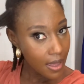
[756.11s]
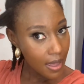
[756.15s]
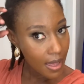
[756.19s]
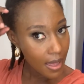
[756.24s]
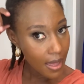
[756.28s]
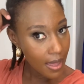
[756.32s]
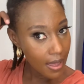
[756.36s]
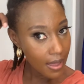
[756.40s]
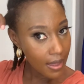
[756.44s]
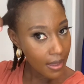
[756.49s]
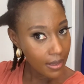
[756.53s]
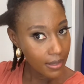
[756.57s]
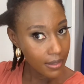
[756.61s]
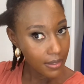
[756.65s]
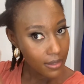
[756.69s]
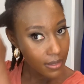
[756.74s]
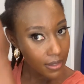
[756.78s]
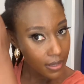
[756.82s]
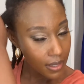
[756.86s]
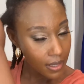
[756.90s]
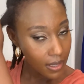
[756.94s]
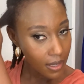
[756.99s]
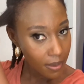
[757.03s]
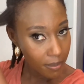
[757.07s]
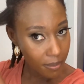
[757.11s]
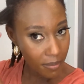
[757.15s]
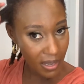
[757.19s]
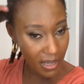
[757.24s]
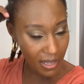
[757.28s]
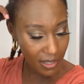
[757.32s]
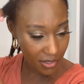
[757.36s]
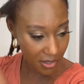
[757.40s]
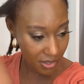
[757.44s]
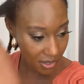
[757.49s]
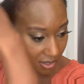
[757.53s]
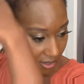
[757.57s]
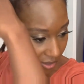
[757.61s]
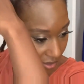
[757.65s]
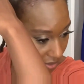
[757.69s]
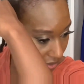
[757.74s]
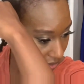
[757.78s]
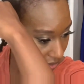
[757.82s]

And I just